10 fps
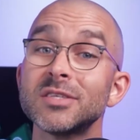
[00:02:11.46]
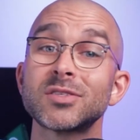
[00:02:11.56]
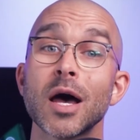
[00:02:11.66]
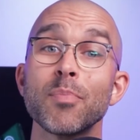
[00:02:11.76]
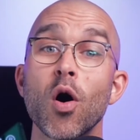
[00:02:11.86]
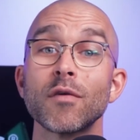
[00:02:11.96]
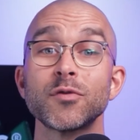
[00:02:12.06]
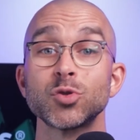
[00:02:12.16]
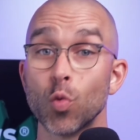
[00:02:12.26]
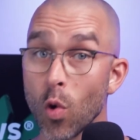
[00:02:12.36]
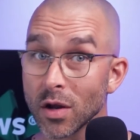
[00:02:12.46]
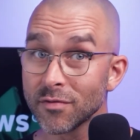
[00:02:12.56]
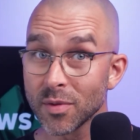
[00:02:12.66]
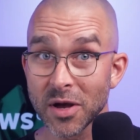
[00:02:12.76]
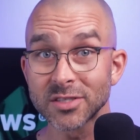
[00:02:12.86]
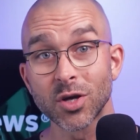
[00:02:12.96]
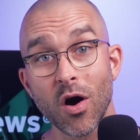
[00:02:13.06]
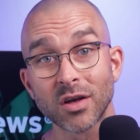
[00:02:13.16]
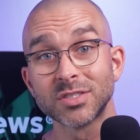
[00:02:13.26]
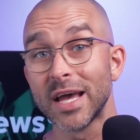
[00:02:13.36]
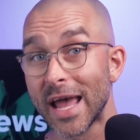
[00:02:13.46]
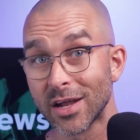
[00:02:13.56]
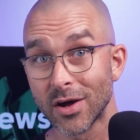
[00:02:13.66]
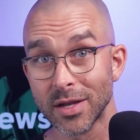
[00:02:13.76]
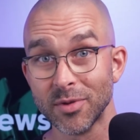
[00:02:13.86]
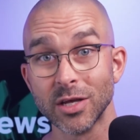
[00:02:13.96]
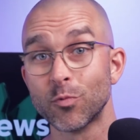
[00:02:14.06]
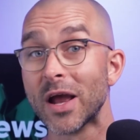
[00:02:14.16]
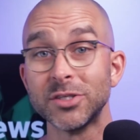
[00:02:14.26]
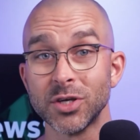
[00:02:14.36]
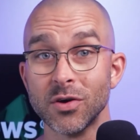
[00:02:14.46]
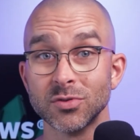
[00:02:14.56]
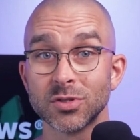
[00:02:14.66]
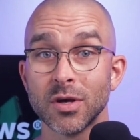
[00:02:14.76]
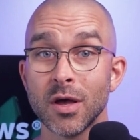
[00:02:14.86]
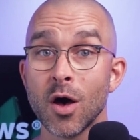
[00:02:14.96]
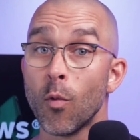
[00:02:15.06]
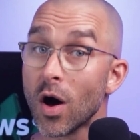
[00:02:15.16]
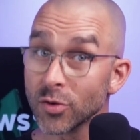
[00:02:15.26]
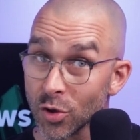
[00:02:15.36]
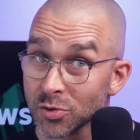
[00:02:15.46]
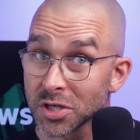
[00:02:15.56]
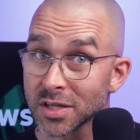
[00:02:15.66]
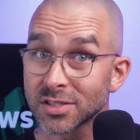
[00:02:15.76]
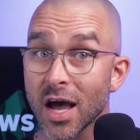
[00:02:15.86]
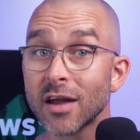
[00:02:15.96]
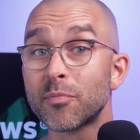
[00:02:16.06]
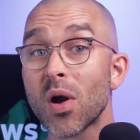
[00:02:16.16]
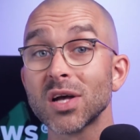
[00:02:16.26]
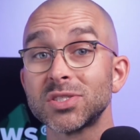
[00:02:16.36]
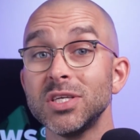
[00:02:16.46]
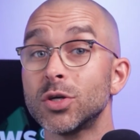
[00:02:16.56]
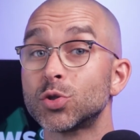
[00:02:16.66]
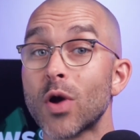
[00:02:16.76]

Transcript: this type offers one of the best cost to anonymity ratios. While using this kind of proxy, your